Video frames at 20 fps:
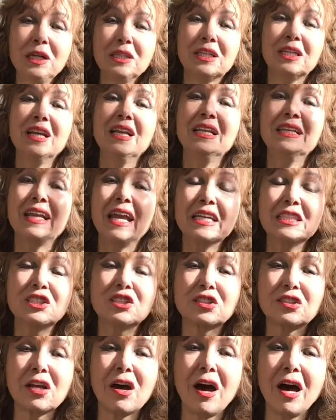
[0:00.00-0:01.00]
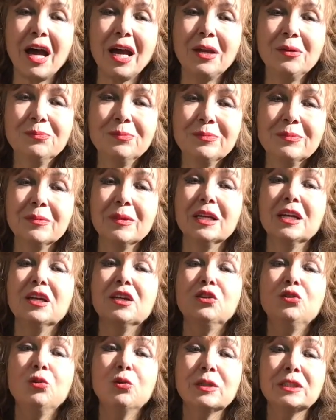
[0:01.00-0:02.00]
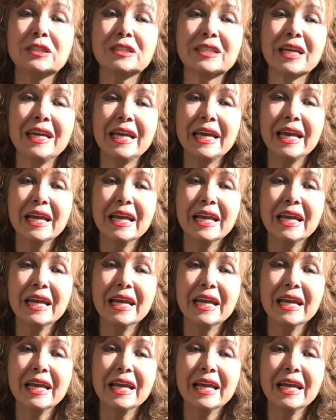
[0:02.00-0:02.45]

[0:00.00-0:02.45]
till next time you stay